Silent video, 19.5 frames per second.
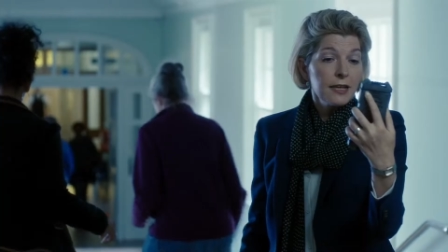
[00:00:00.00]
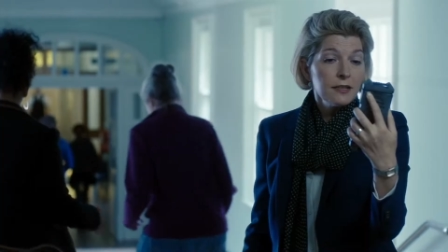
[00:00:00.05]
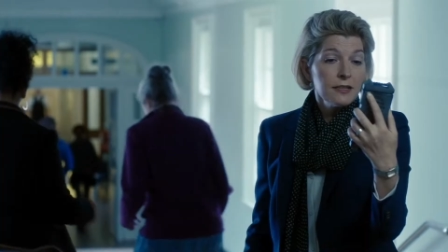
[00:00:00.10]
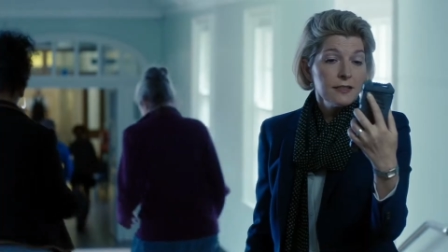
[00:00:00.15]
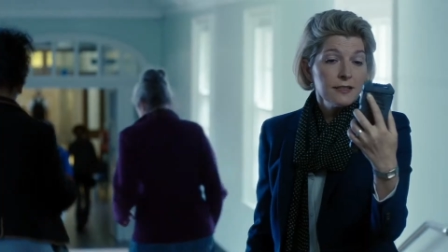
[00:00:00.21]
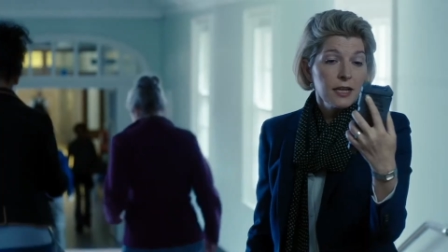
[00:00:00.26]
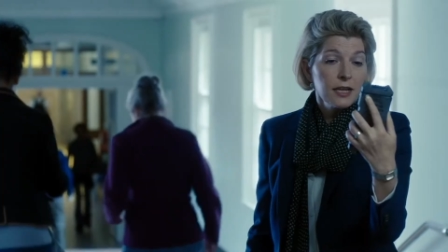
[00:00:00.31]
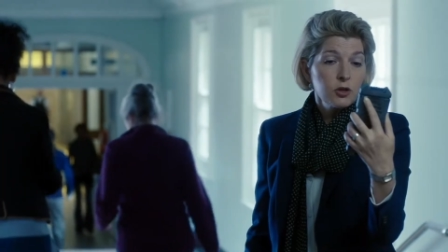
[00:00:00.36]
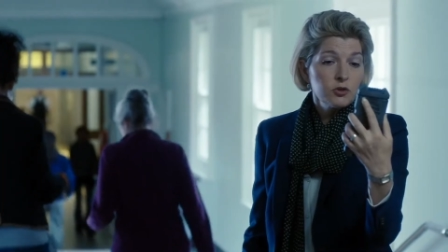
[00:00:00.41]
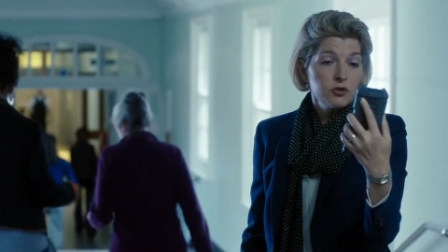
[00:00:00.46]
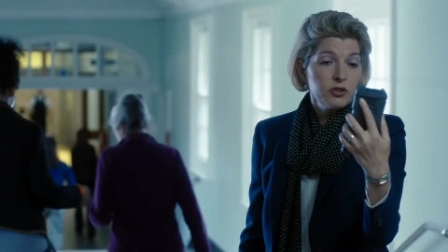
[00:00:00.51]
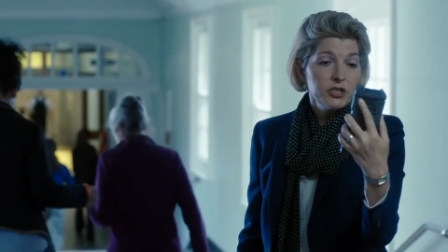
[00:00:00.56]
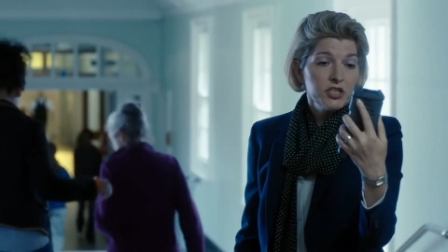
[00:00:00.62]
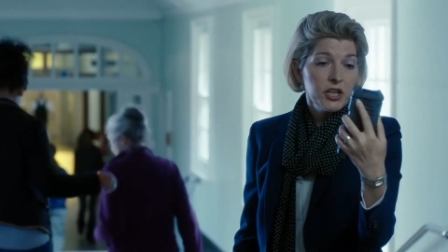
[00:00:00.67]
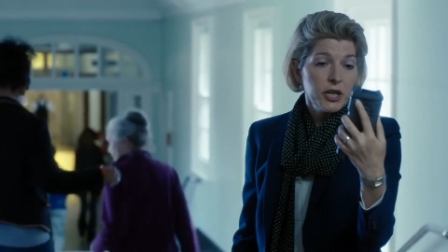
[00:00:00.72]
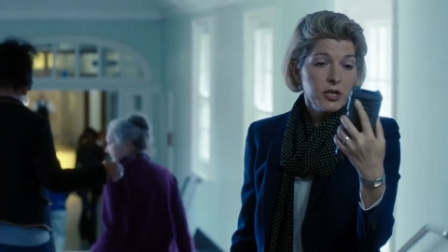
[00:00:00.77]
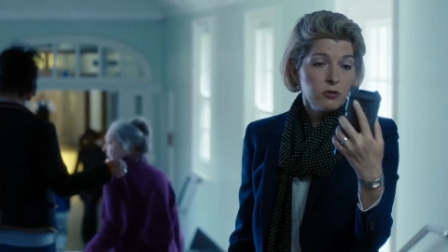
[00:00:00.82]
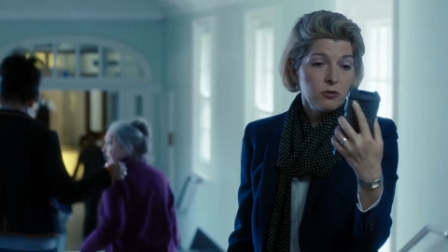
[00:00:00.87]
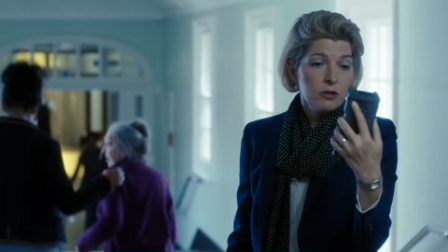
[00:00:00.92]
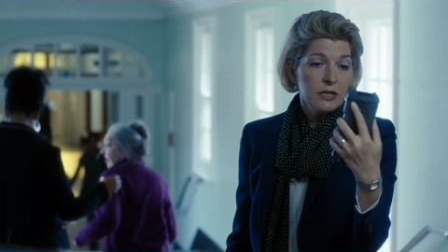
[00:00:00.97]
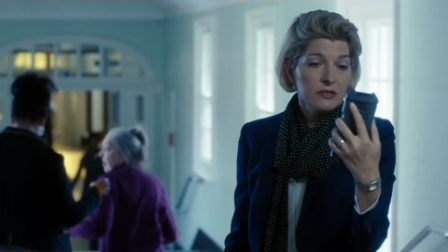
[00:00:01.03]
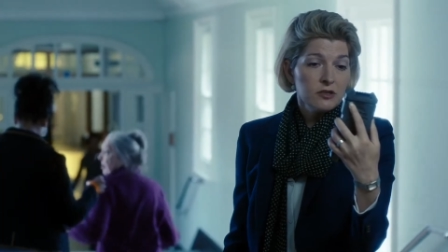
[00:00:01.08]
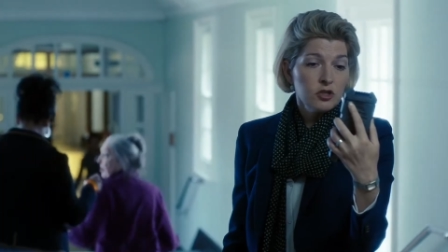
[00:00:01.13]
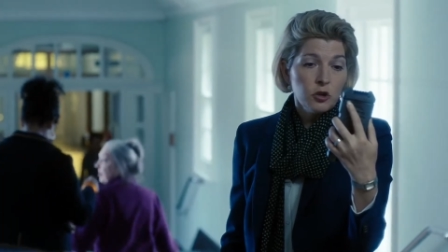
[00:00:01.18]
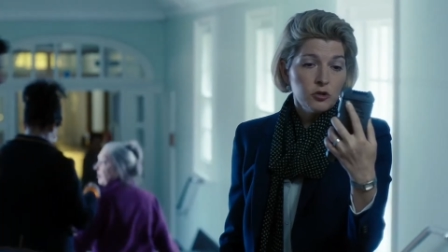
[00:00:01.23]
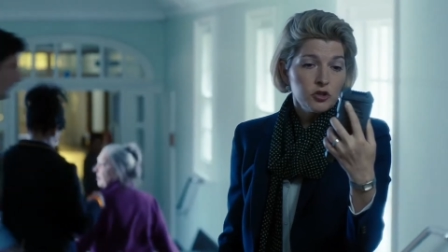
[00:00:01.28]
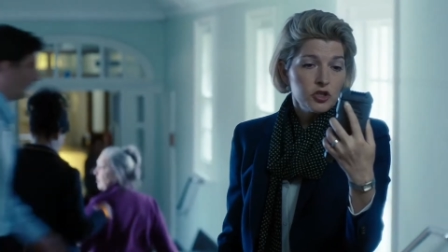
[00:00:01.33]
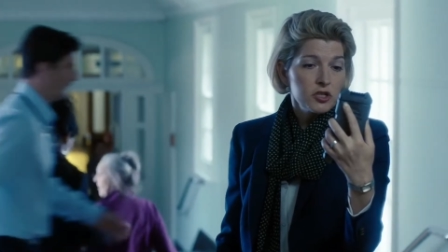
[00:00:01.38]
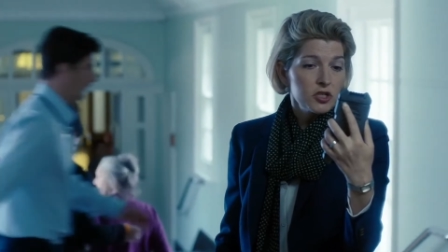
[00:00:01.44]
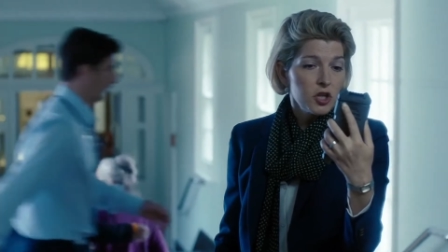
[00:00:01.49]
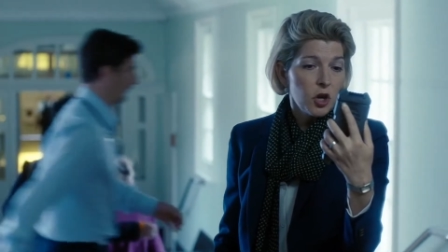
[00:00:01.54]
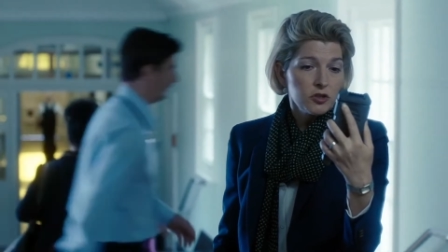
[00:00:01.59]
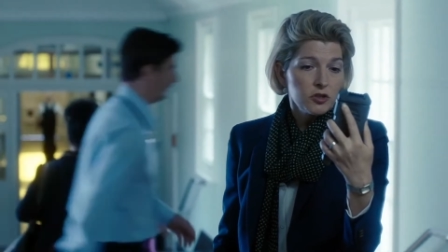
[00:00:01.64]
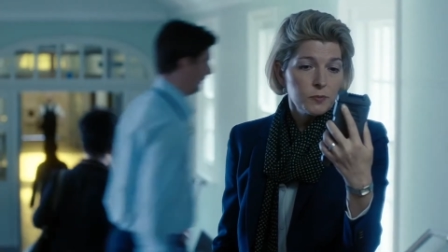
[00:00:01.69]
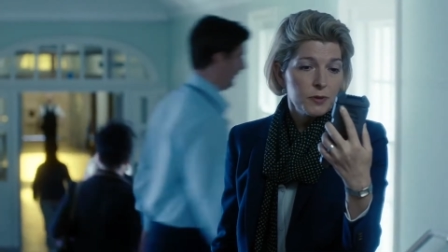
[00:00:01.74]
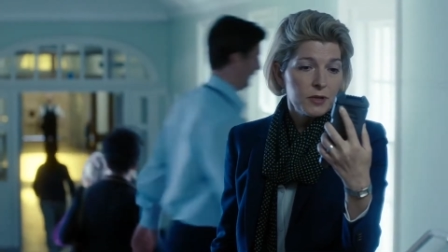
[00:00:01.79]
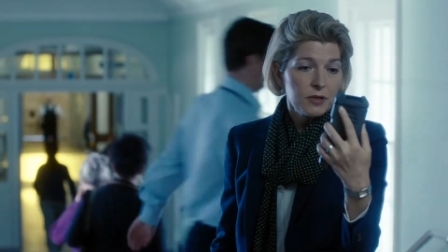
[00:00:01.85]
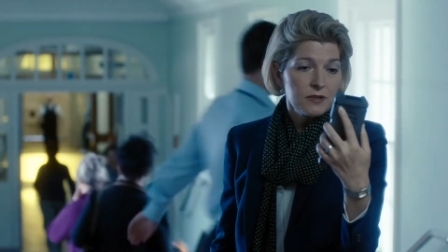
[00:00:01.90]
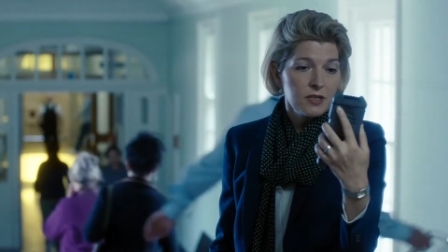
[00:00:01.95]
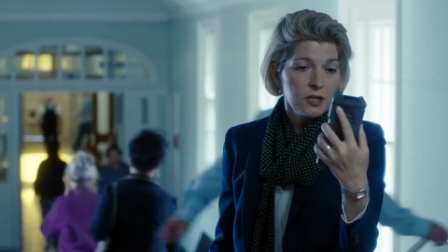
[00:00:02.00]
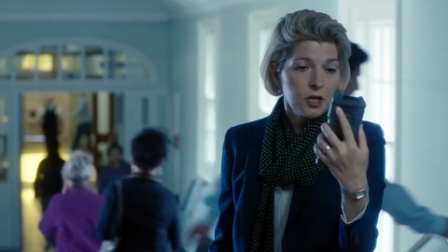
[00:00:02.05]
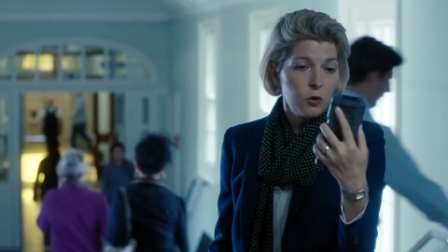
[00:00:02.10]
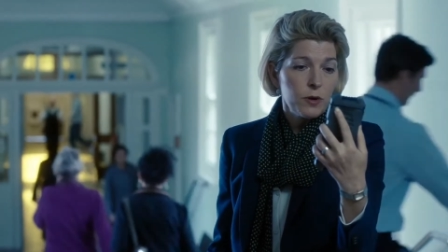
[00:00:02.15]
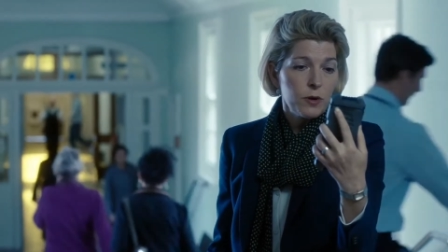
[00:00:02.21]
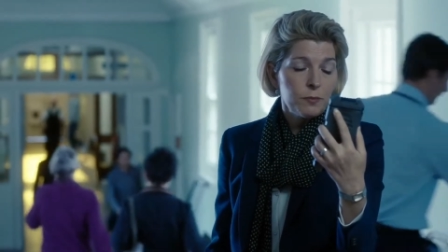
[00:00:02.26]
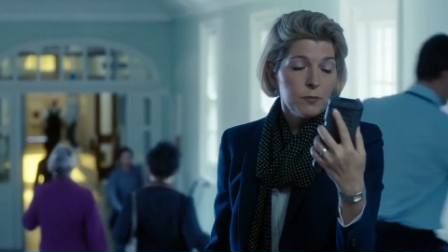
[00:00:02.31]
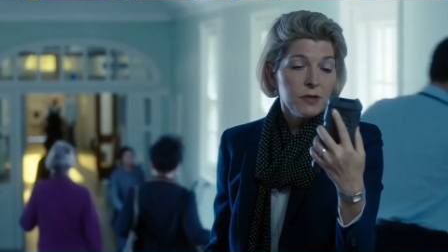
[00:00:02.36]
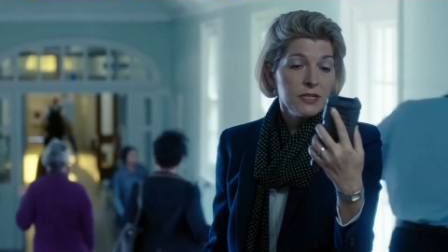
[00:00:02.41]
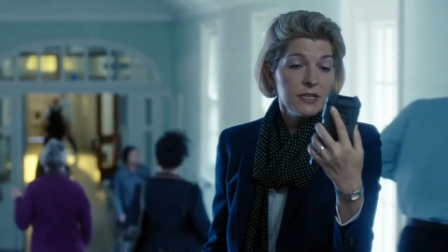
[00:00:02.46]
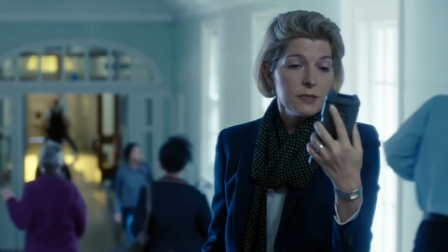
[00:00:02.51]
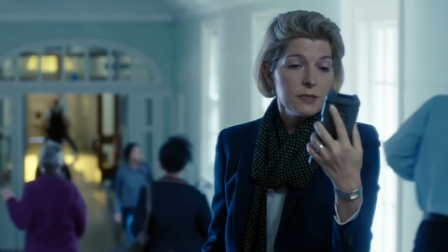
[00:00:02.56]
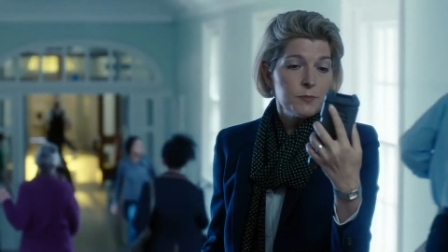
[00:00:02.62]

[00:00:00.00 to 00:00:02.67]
the Secretary General it's not just hospitals and equipment, it's